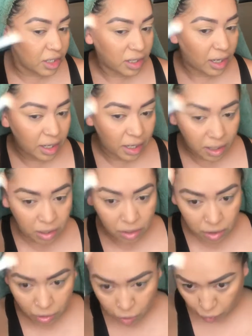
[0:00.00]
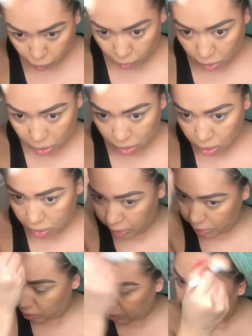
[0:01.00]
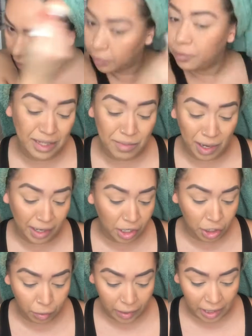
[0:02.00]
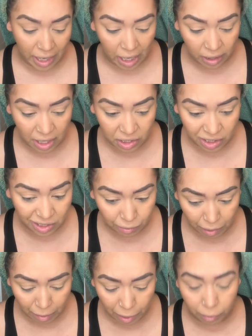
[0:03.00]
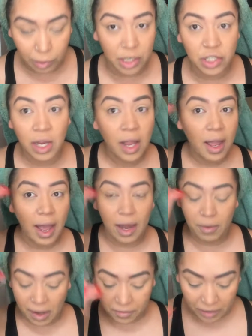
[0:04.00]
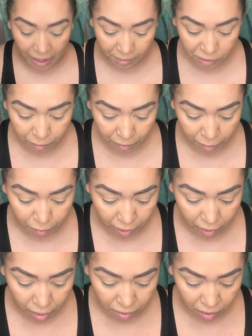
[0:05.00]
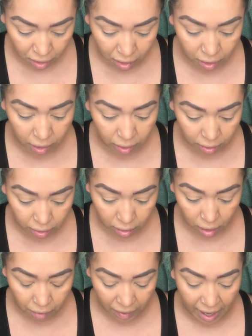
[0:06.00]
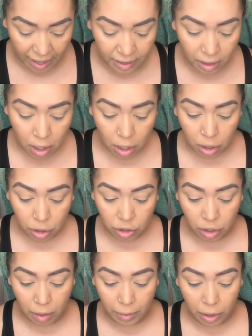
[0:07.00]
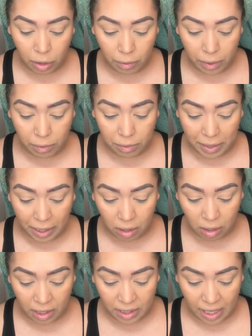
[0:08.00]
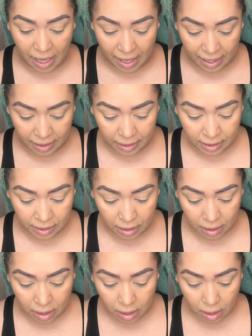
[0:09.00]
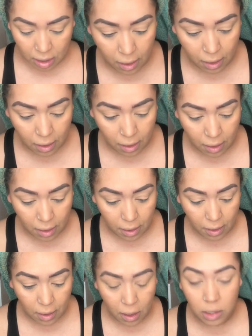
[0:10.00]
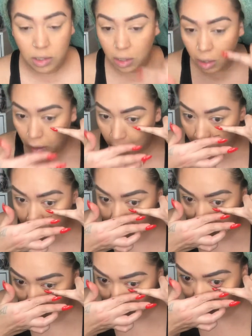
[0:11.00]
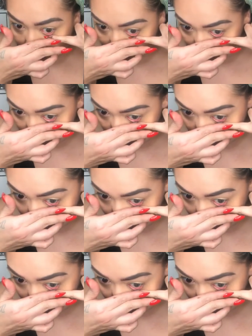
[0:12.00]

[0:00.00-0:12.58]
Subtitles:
just kind of twirl it around. I'm not going to do any eyelashes. When I'm in a rush, I don't have time to be putting those on and all that. So I'm going to go in with my contacts. So with these,